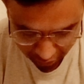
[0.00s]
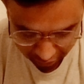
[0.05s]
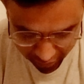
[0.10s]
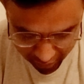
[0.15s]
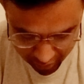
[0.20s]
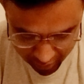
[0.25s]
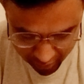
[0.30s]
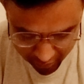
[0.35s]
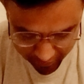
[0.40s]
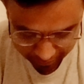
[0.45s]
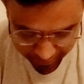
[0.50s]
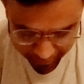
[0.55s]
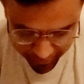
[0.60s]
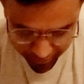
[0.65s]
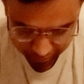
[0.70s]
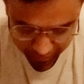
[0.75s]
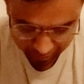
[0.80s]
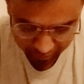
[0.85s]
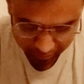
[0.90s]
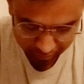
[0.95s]
a
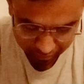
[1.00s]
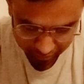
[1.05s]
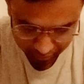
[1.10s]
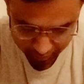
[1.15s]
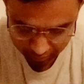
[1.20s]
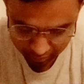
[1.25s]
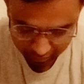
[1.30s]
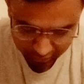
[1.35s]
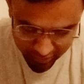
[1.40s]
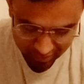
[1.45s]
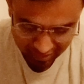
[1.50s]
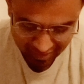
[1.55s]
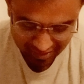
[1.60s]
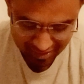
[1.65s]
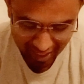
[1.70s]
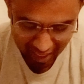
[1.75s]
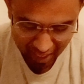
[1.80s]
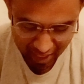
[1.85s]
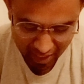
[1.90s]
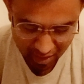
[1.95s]

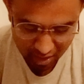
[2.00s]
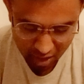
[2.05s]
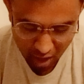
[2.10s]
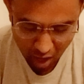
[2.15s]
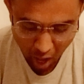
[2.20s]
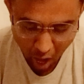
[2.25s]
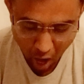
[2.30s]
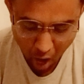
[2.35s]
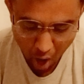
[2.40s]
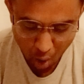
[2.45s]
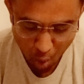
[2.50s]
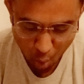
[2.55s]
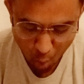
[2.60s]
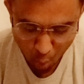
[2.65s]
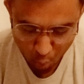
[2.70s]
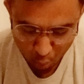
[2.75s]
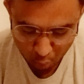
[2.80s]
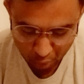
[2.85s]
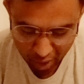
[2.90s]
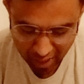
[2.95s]
sign
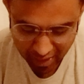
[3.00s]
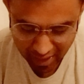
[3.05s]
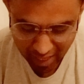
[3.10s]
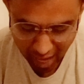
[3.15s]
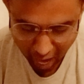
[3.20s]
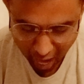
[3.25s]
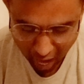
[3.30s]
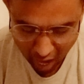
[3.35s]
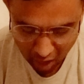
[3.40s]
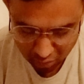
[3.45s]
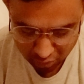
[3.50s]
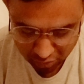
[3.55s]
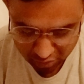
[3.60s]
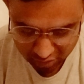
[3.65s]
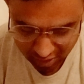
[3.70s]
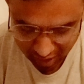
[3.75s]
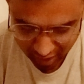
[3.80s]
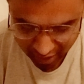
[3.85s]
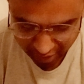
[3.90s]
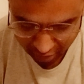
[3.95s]
when
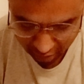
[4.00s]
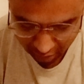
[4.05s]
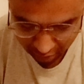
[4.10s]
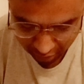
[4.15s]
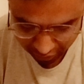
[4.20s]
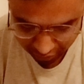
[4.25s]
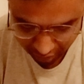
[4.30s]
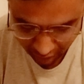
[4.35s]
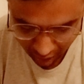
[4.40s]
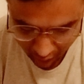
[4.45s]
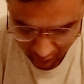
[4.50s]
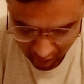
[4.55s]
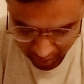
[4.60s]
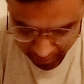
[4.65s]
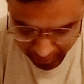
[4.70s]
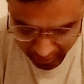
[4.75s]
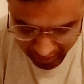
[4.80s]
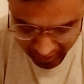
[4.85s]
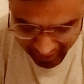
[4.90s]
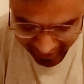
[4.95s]
outside of
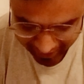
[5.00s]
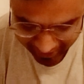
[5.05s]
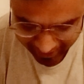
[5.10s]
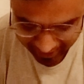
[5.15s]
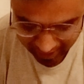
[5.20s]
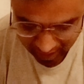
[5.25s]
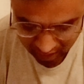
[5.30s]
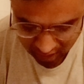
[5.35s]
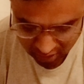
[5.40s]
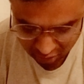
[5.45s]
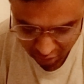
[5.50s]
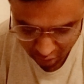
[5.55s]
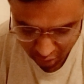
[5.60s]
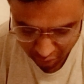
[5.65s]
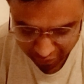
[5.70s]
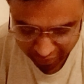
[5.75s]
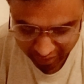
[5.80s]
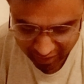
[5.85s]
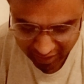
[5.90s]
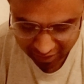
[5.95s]
urban areas or
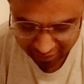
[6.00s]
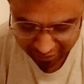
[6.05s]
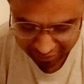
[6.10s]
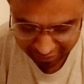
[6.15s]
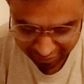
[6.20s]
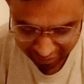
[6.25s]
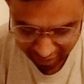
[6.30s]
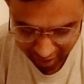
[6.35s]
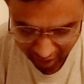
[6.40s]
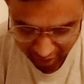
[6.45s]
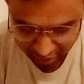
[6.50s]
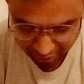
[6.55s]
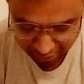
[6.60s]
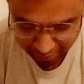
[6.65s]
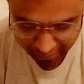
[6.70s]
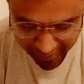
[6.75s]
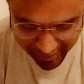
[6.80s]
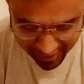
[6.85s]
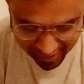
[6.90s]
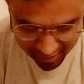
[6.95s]
within 5
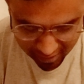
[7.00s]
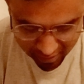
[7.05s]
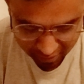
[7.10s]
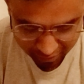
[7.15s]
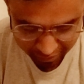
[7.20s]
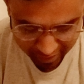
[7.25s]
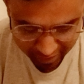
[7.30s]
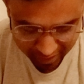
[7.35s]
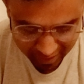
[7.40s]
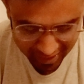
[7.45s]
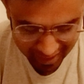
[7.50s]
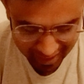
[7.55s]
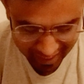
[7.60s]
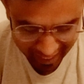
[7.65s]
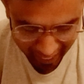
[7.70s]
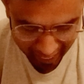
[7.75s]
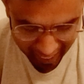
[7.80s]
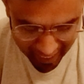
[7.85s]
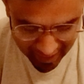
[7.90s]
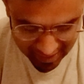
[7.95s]
meters when
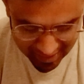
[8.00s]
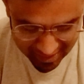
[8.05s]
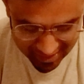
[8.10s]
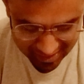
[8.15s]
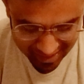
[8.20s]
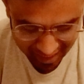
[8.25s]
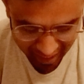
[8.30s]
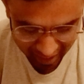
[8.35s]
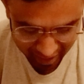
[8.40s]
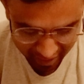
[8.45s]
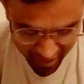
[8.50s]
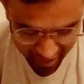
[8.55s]
inside